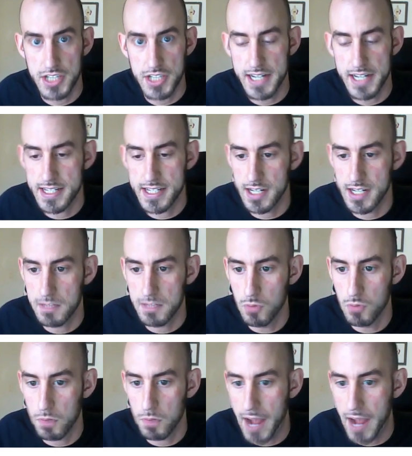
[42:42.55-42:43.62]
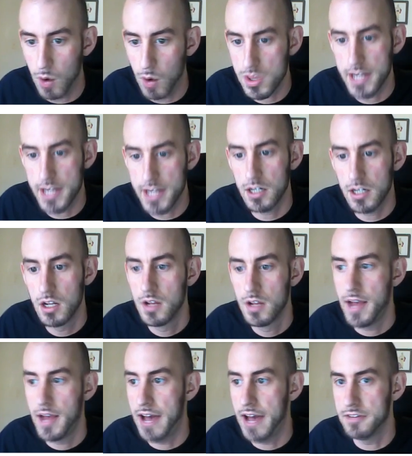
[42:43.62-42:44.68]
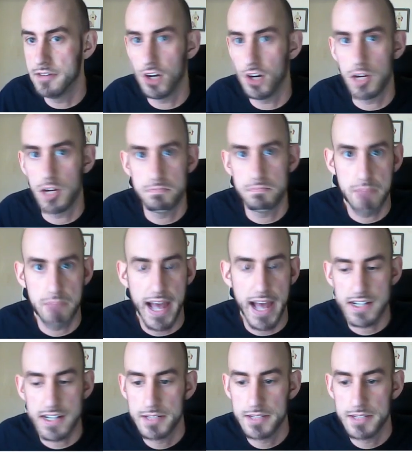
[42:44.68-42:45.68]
kind of suck more power there out of our pact.